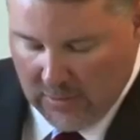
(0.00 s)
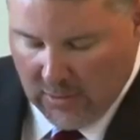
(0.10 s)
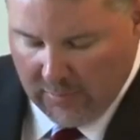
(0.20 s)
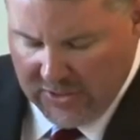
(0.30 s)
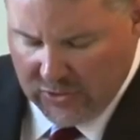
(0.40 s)

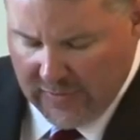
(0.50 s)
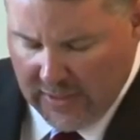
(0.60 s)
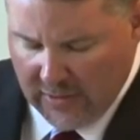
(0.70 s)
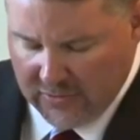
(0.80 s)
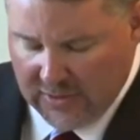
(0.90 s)
Our mission
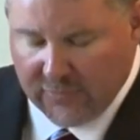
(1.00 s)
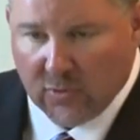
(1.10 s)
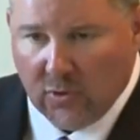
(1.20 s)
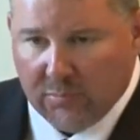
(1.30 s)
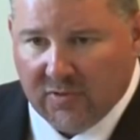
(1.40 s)
there is
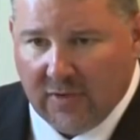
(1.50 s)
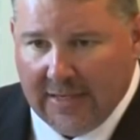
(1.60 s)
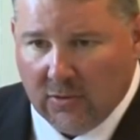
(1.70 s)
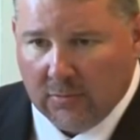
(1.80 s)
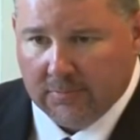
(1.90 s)
difficult but
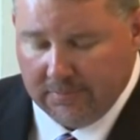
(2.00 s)
vital.